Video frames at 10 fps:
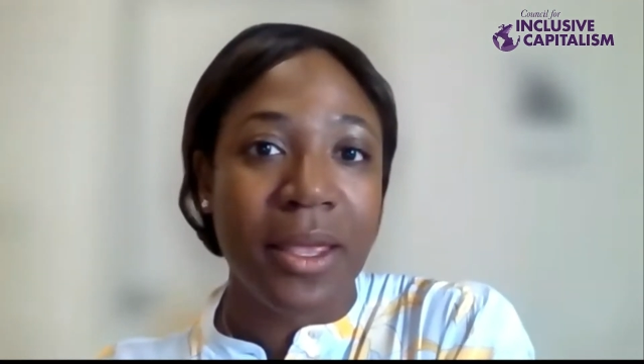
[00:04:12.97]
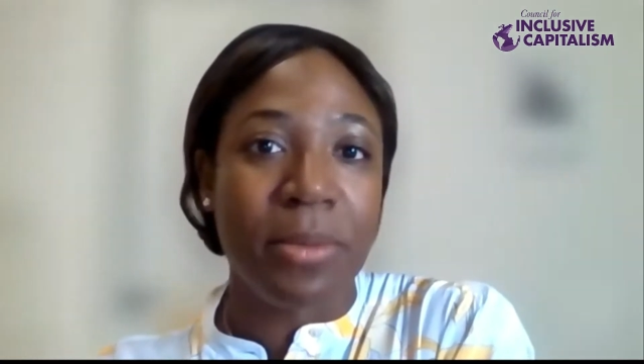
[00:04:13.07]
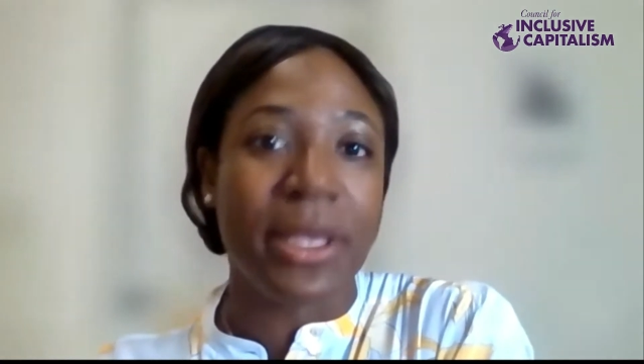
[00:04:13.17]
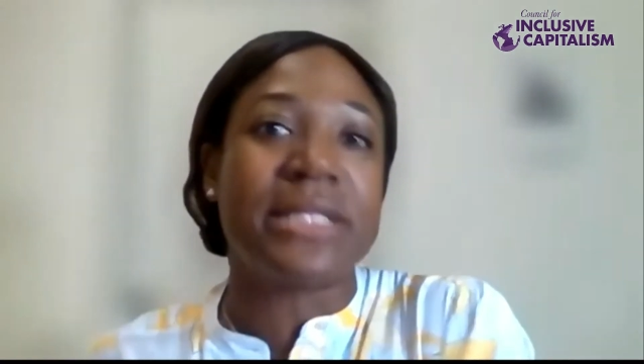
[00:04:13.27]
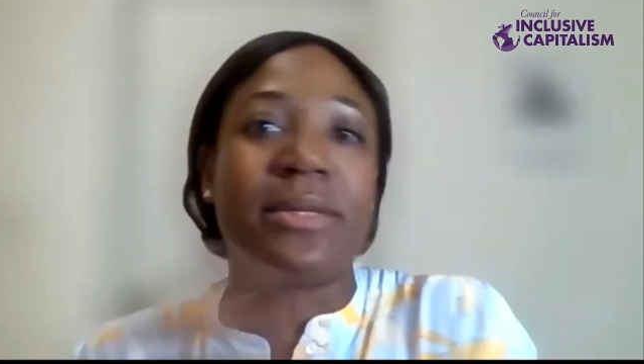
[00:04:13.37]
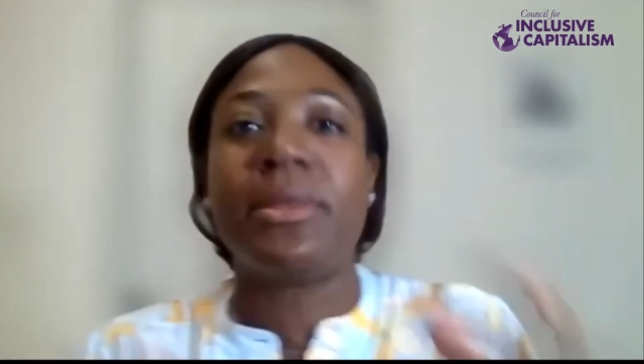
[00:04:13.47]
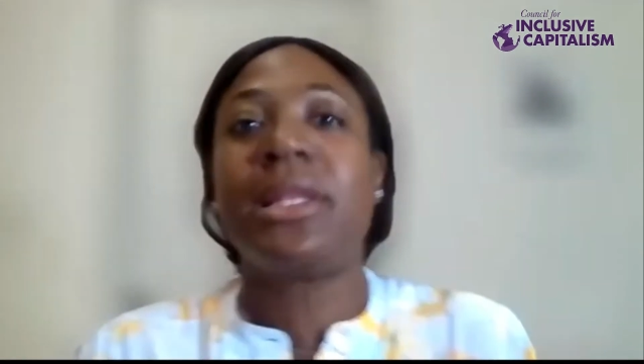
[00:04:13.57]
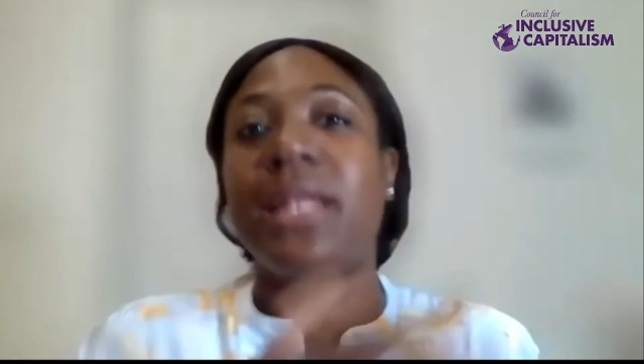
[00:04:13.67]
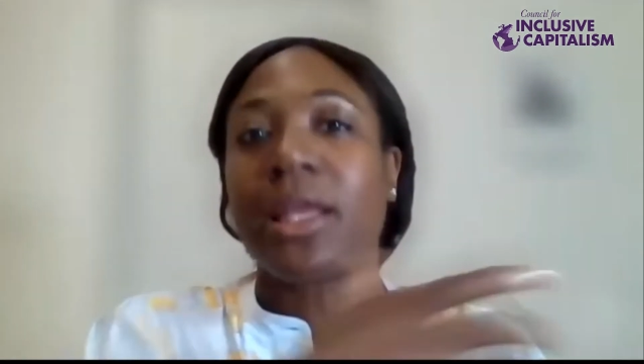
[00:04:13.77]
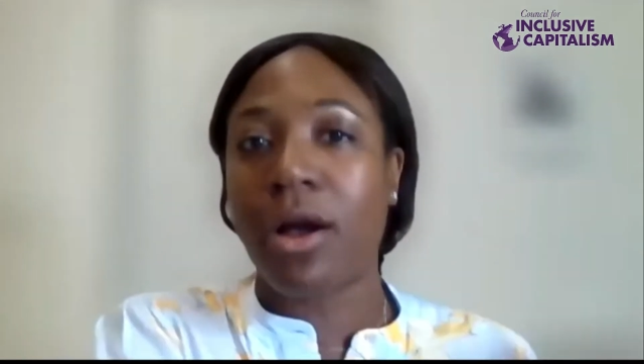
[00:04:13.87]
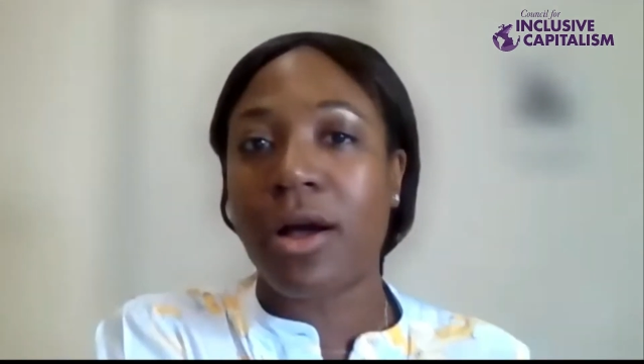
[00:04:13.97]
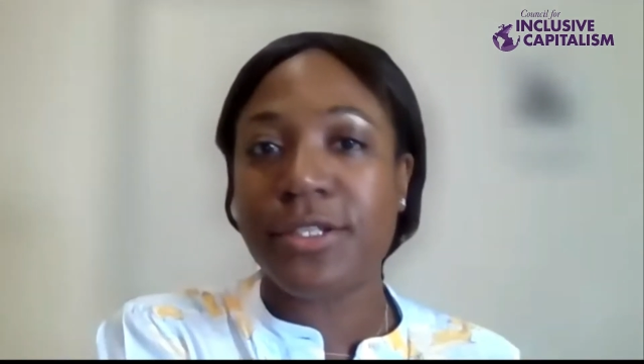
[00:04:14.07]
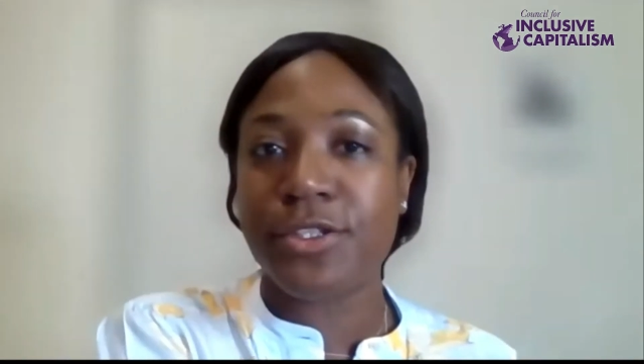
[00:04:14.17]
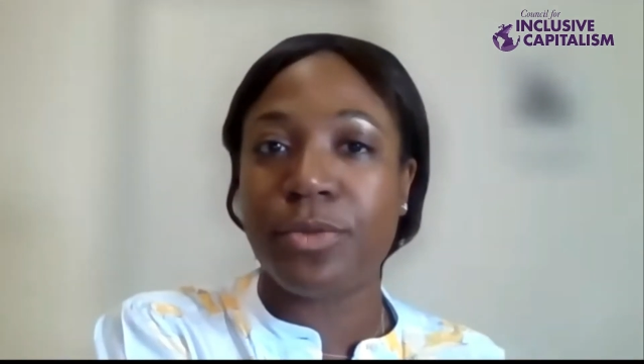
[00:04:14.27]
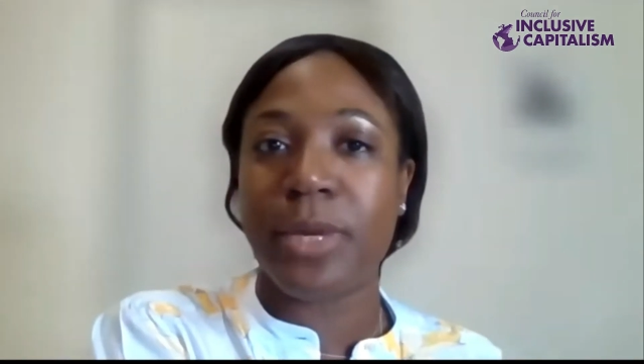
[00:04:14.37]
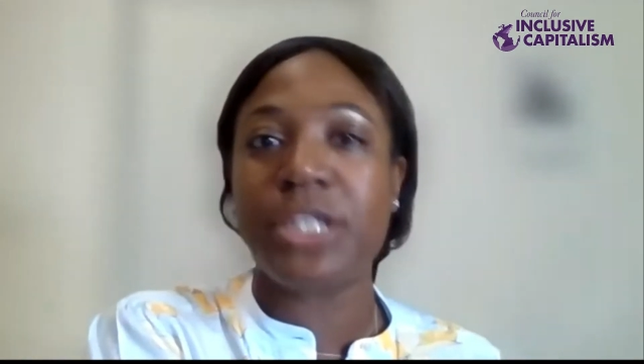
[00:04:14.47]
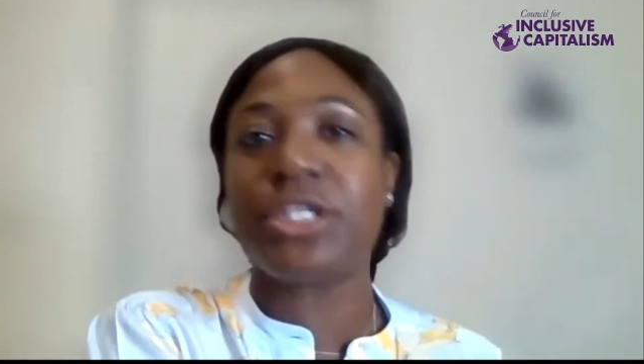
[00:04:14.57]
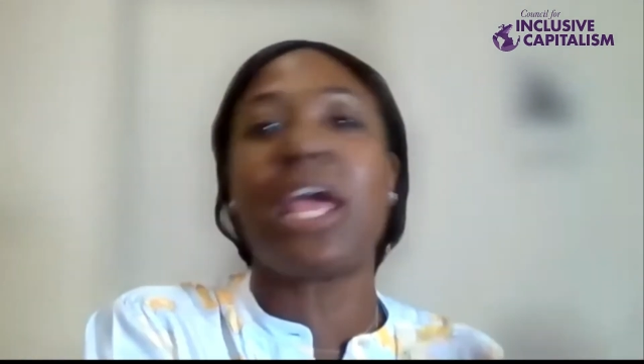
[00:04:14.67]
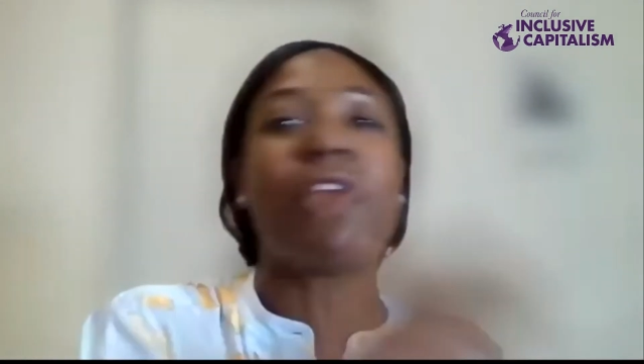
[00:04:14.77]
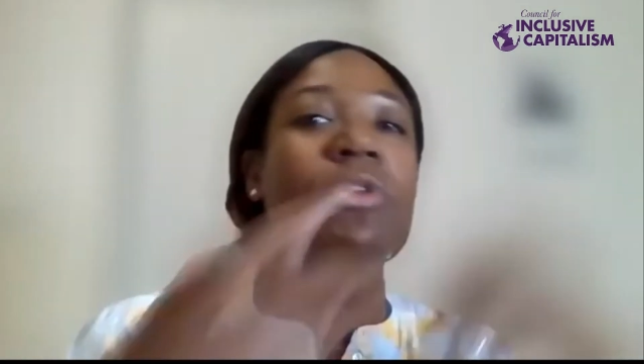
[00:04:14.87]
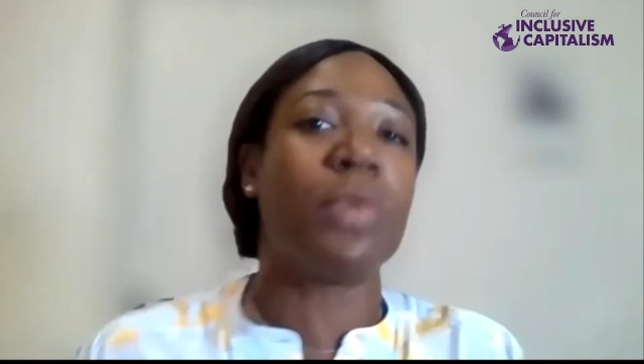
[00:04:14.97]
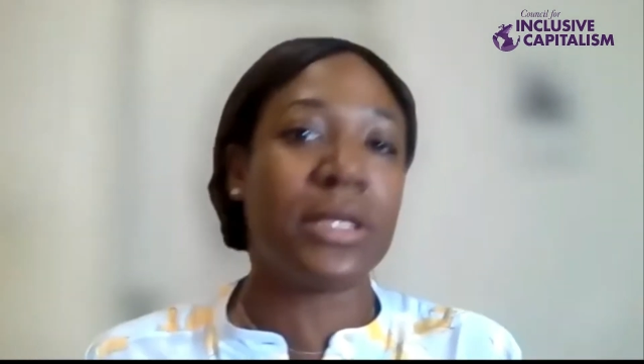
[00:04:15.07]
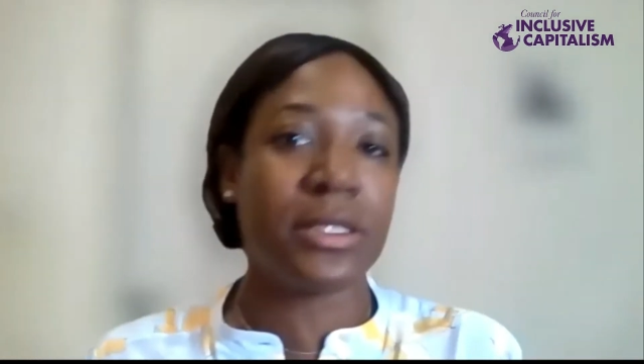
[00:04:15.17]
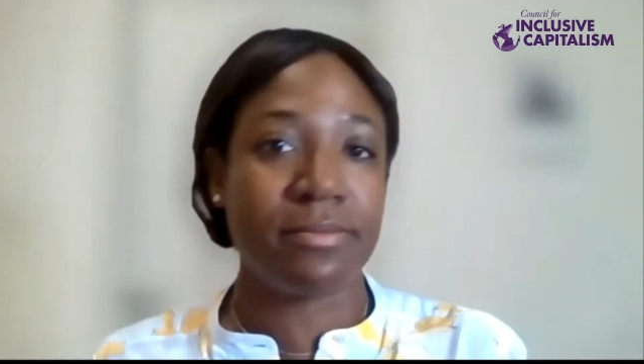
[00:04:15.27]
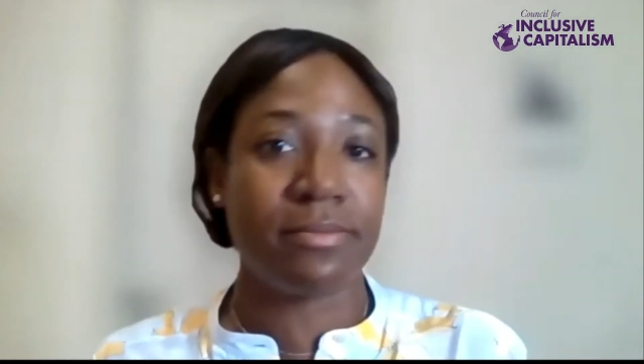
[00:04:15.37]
Because the minute it costs too much, everyone